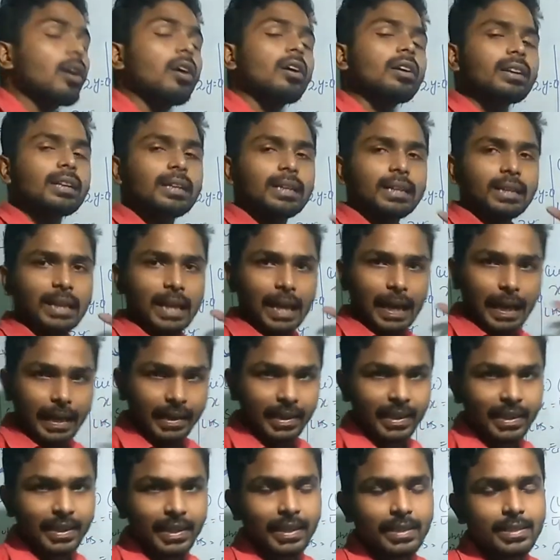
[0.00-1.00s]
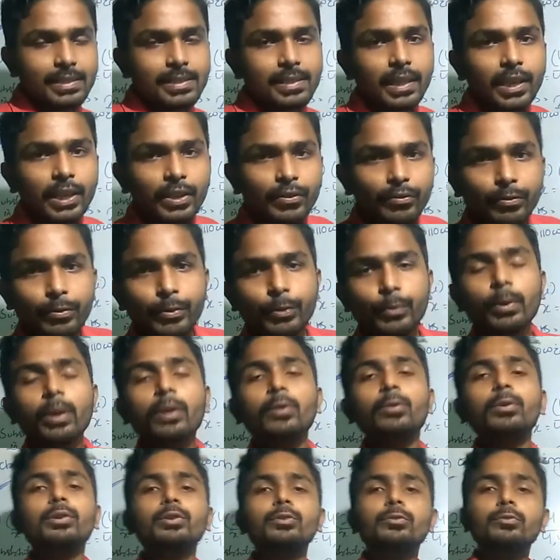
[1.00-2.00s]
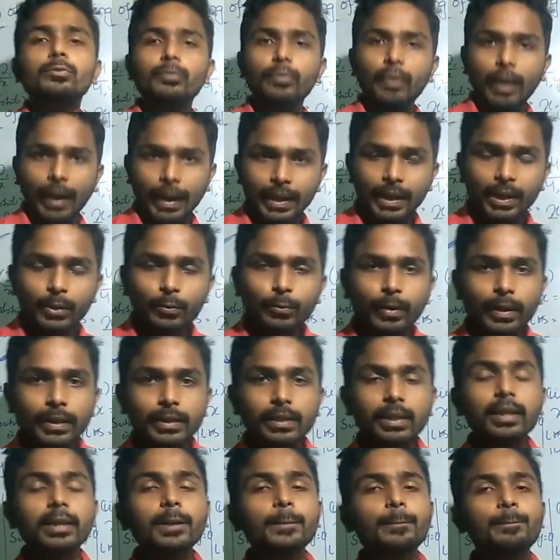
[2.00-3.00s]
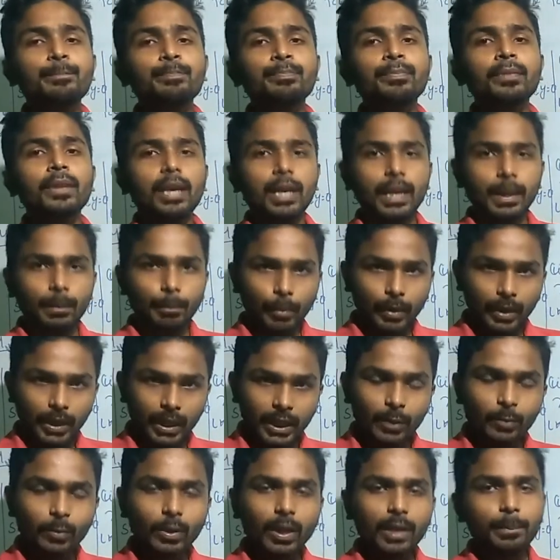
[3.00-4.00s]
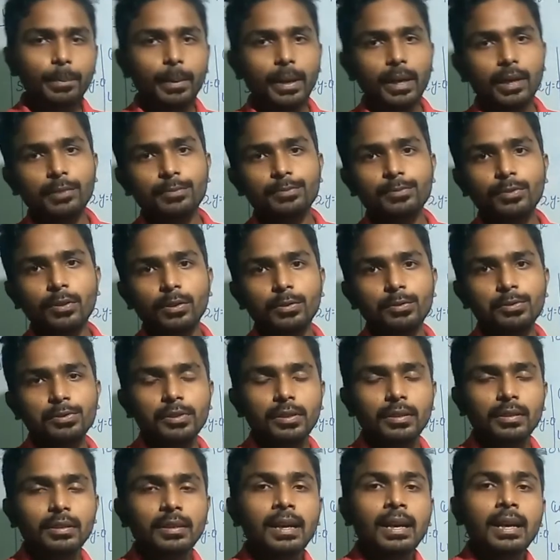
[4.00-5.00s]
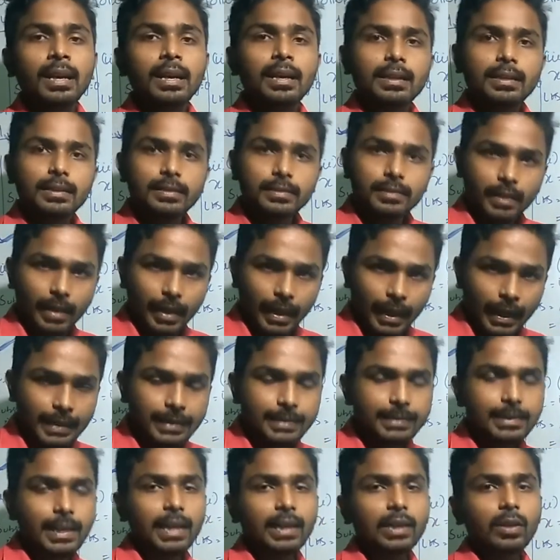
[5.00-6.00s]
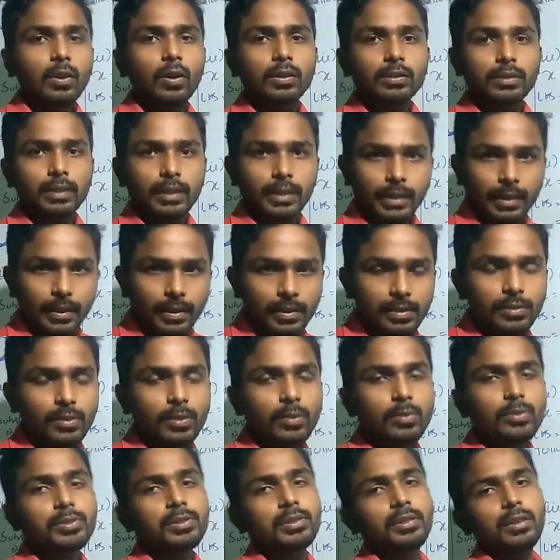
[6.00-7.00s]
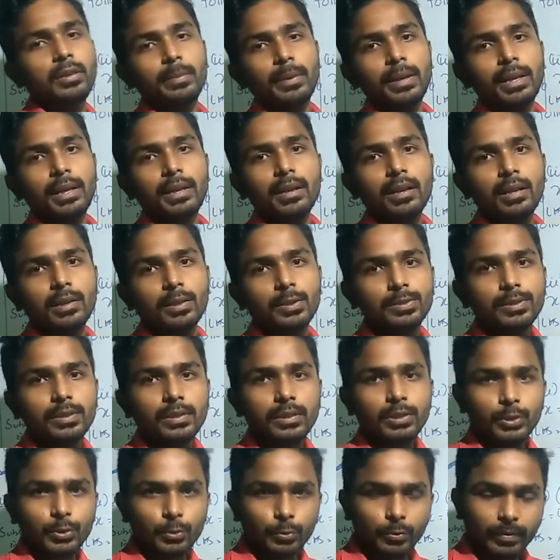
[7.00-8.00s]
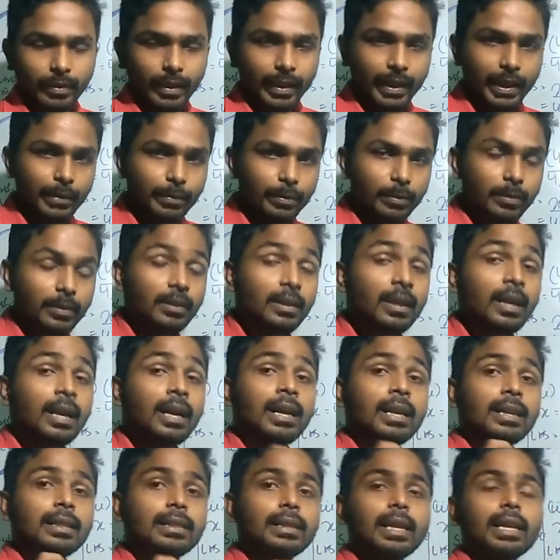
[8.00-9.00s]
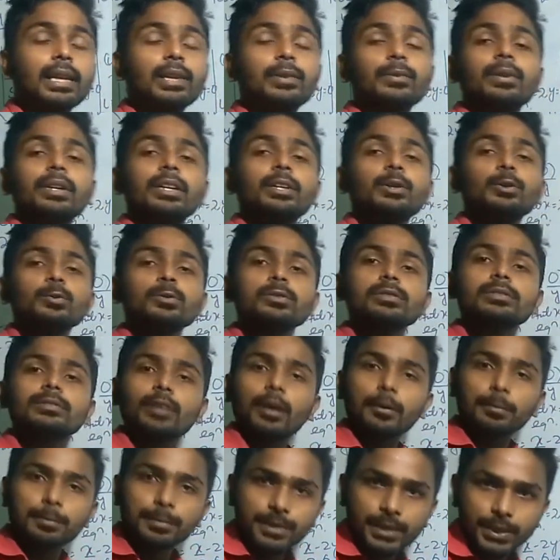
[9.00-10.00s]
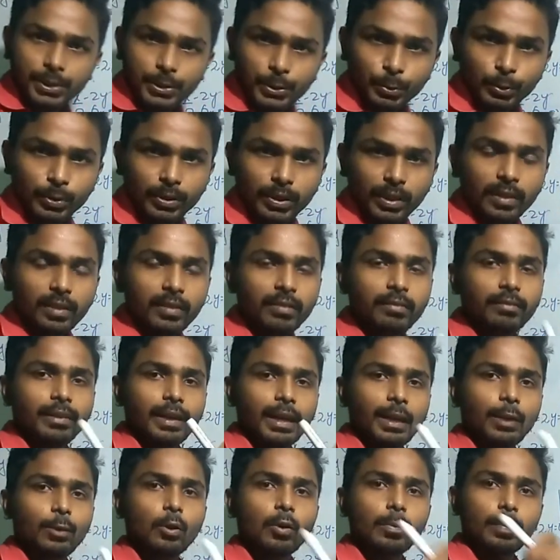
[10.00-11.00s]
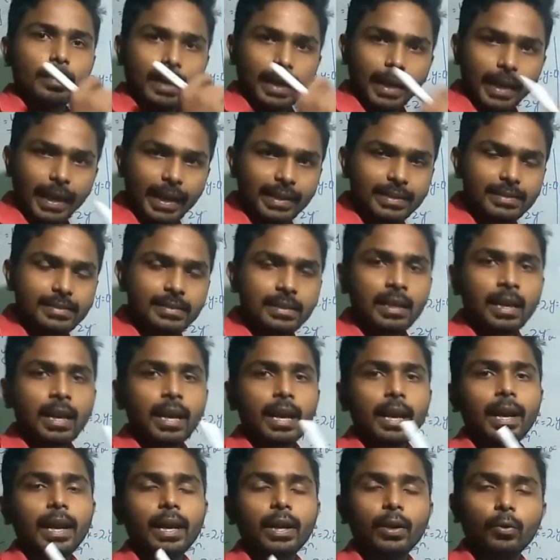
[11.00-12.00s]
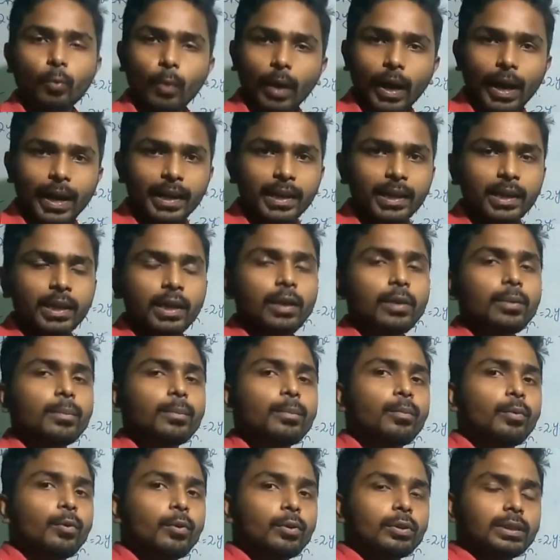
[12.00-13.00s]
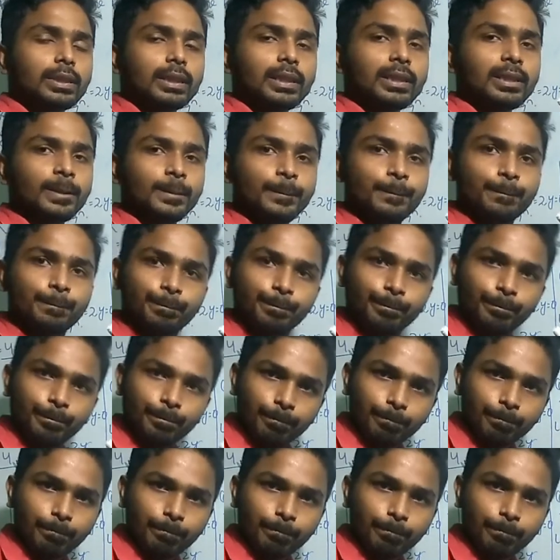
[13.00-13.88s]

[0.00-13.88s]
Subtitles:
or in any case, if you are going to find whether a particular pair of solution is the exact or the real solution of a linear equation in two variables, then you need to substitute the value of x and y both in